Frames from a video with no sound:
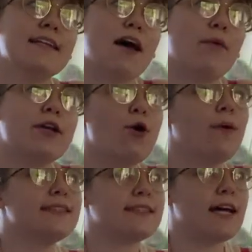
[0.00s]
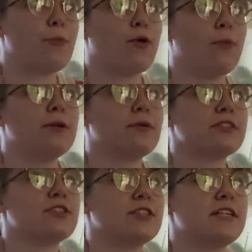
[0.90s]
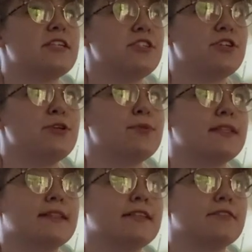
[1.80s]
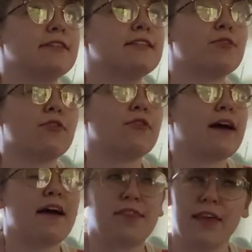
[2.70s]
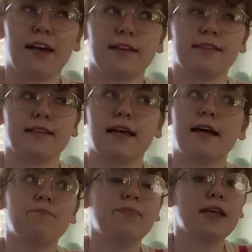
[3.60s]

Now, I know I said I probably wasn't going to continue with this series, although I think I said that.